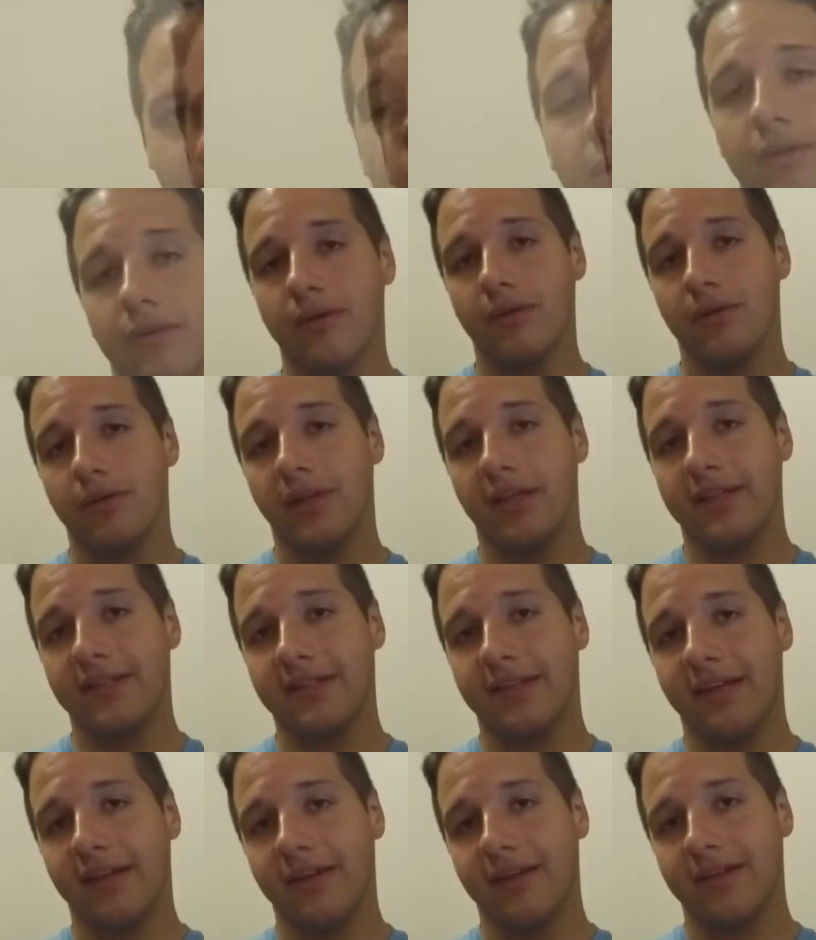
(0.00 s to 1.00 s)
So let's
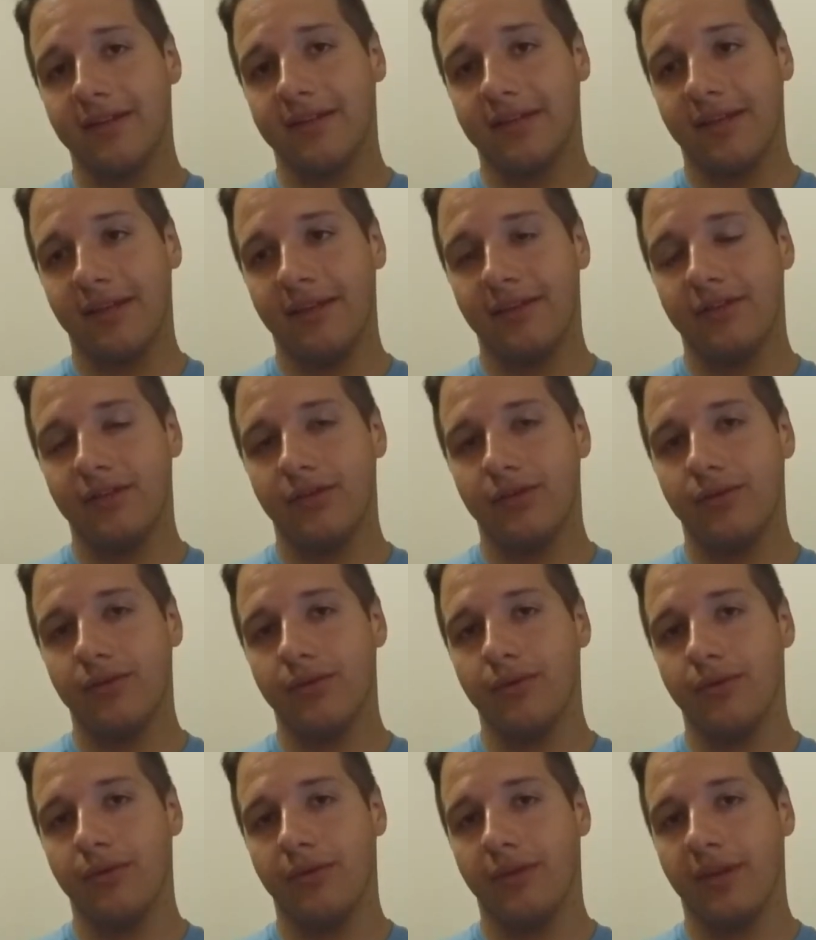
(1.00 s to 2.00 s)
get us
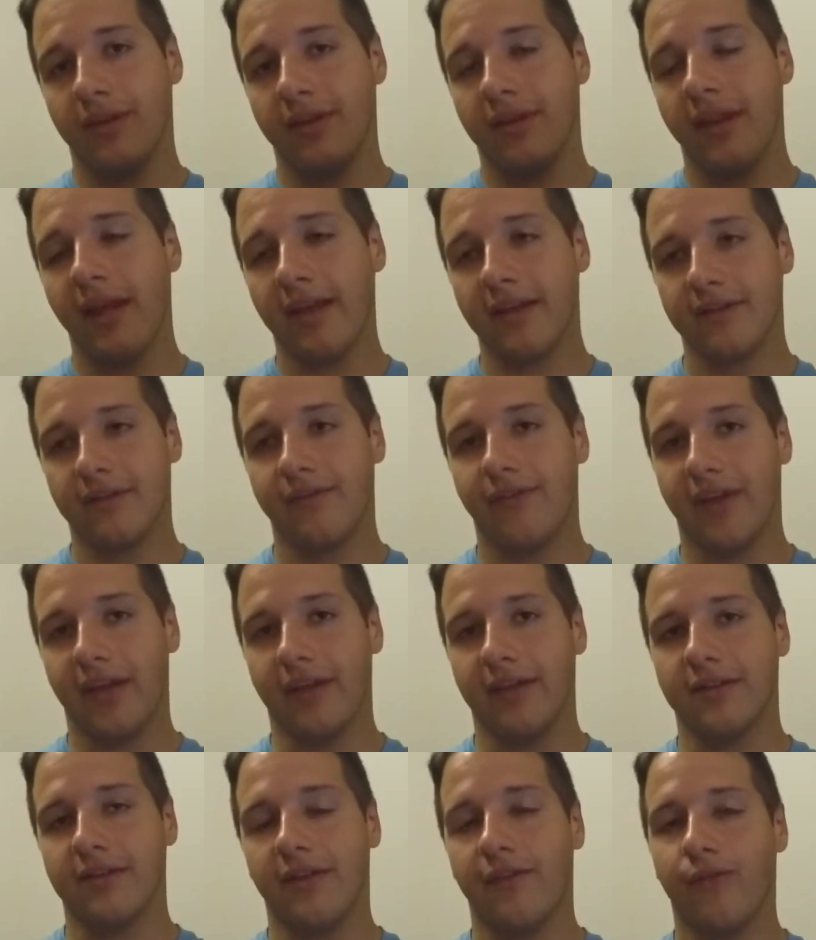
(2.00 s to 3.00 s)
into the next
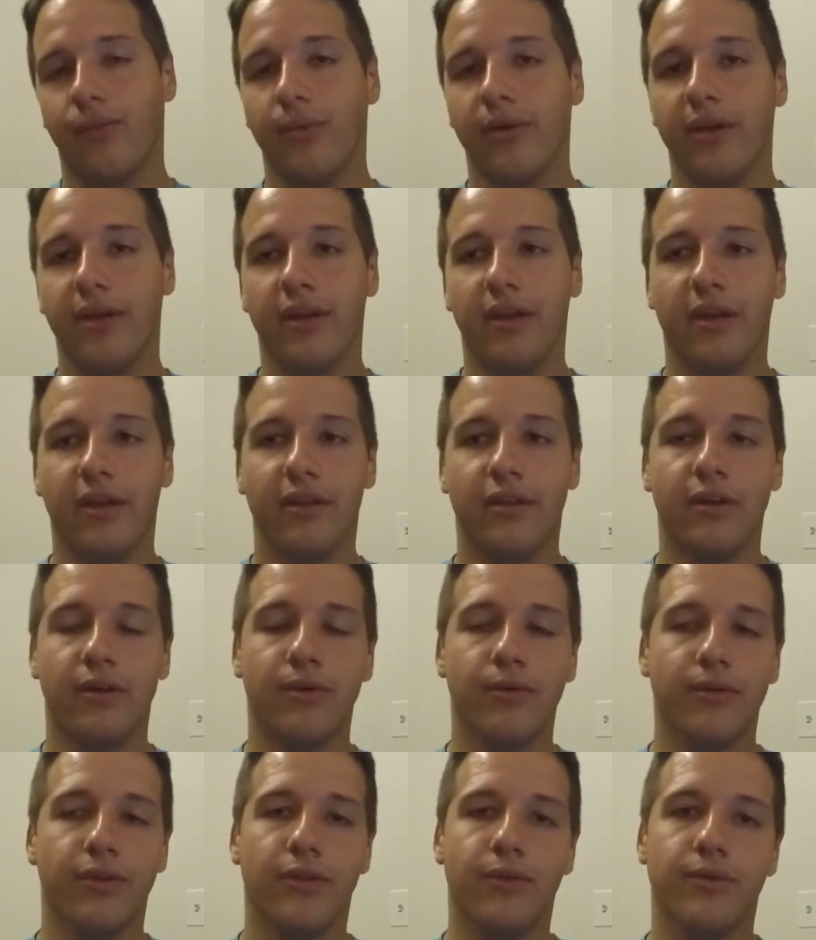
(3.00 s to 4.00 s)
phase. If we
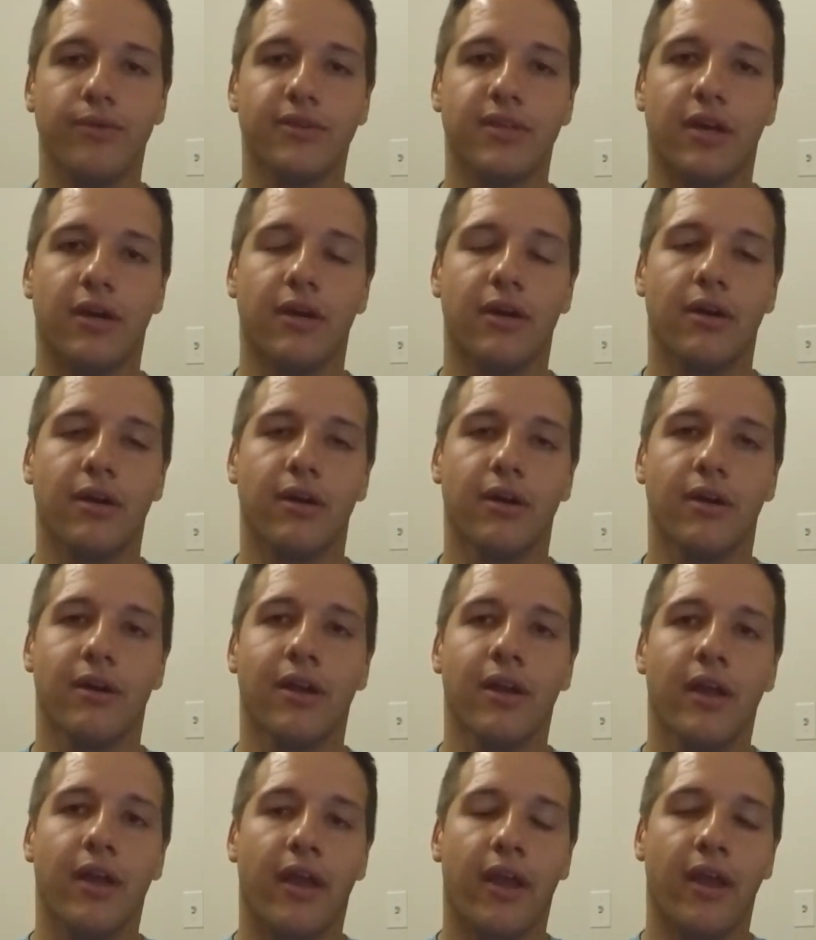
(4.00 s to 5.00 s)
don't use our
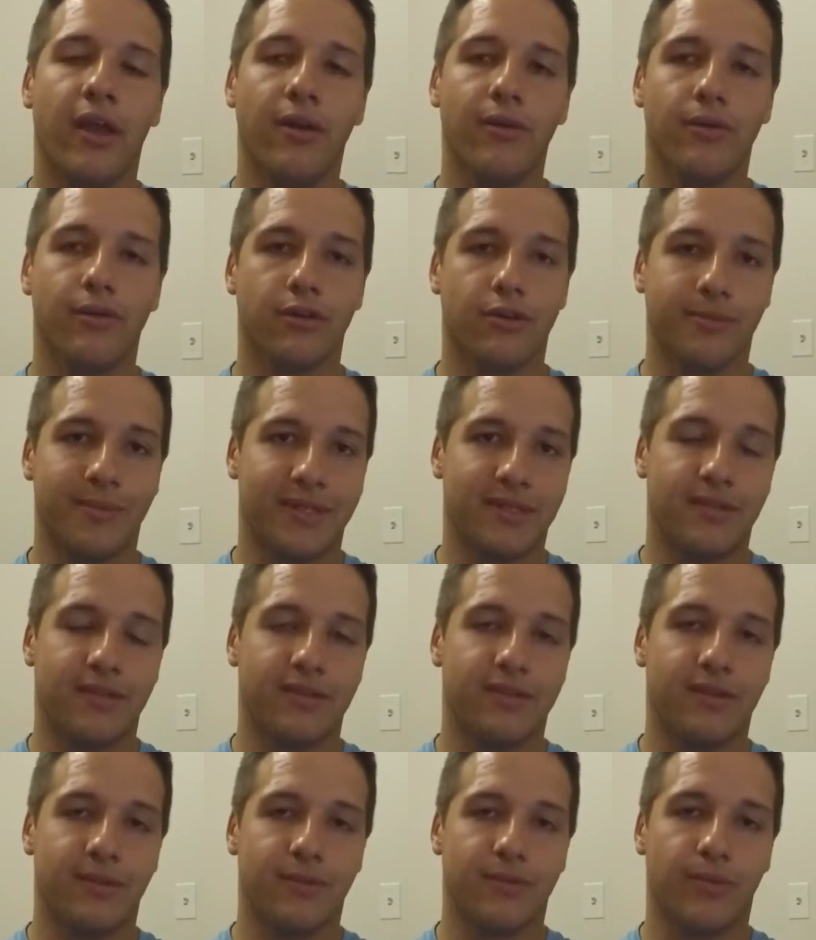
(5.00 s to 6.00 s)
anaerobic
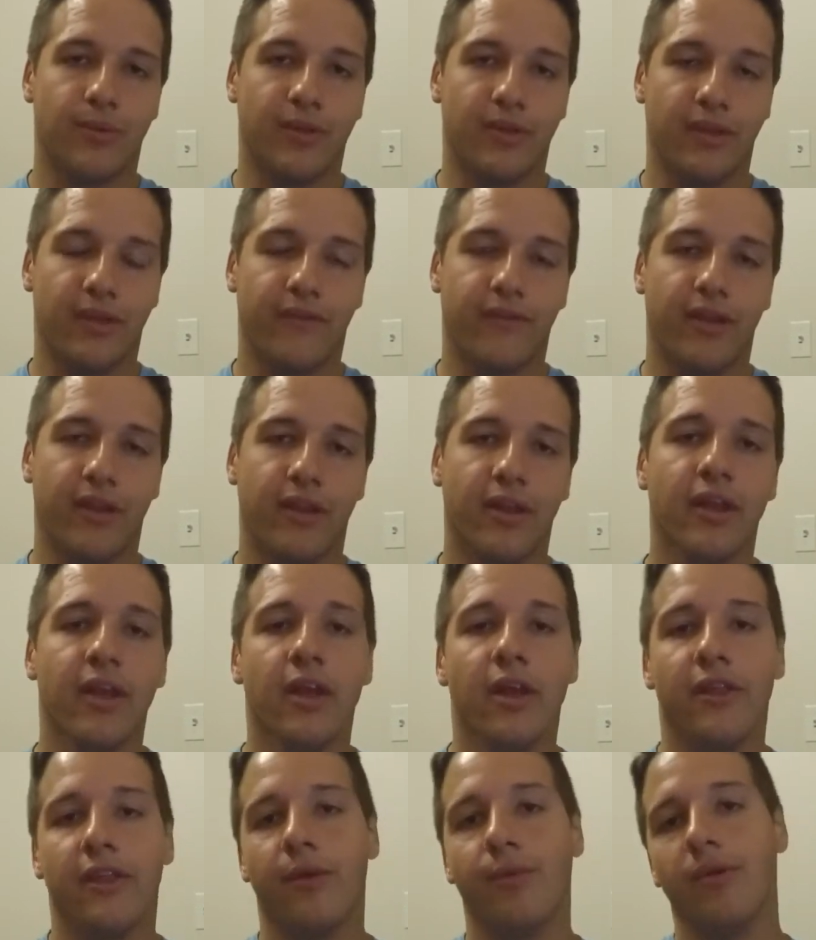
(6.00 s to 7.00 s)
systems when lifting,
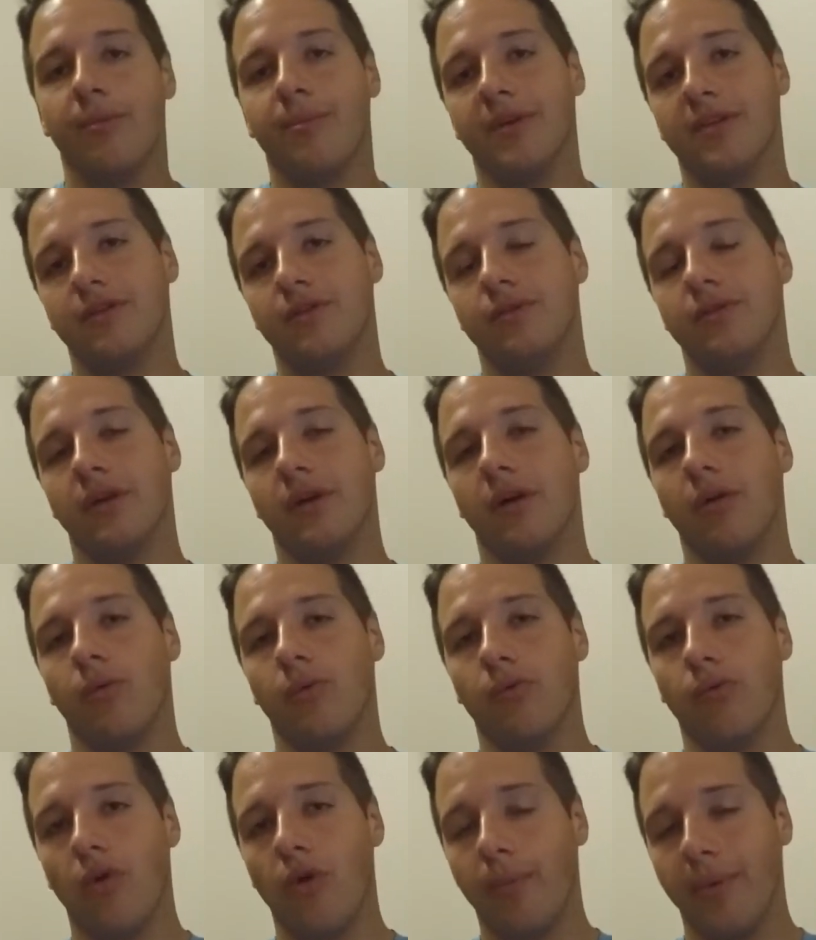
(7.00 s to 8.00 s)
then we must use our
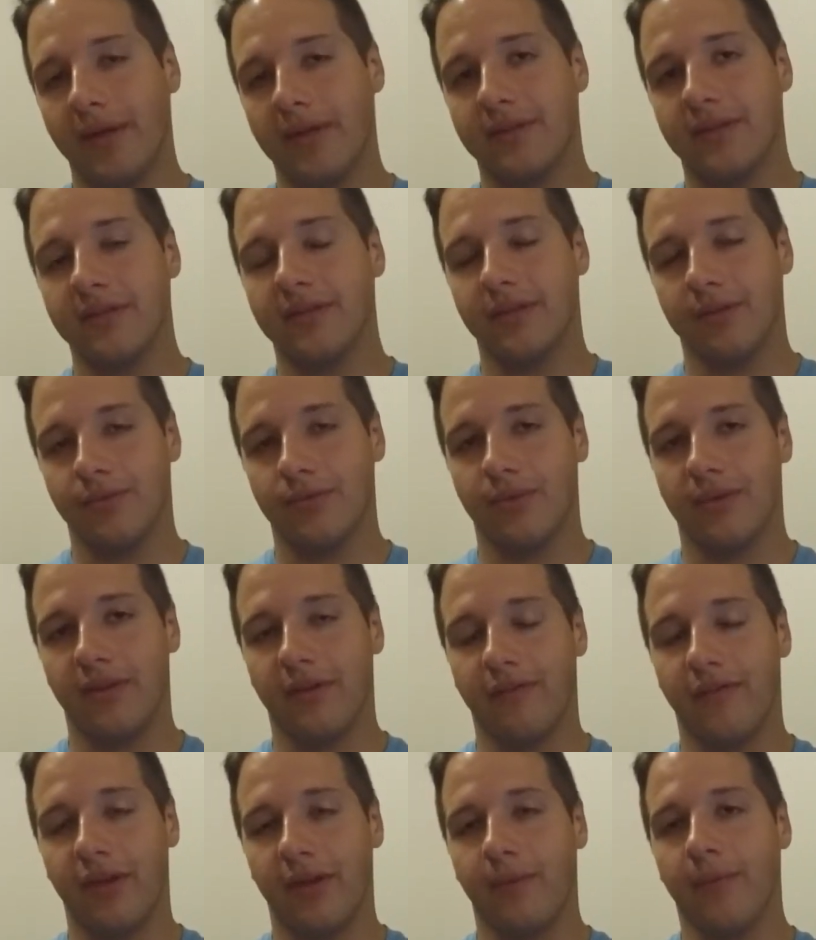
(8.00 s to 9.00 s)
aerobic systems when
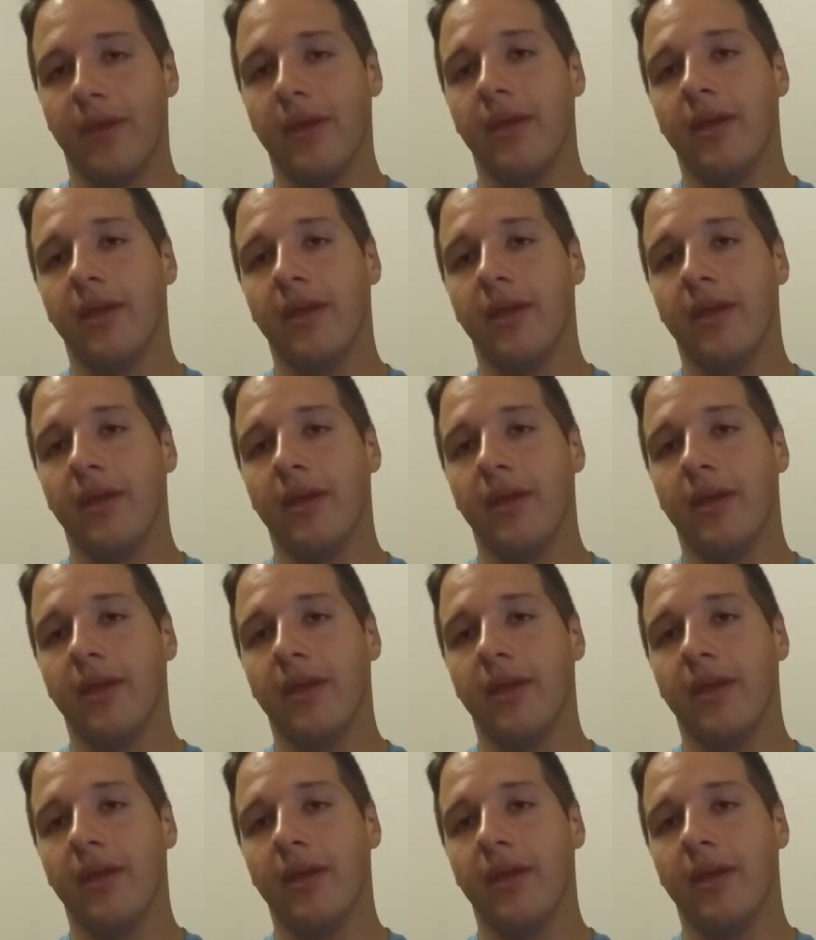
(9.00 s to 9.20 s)
lifting.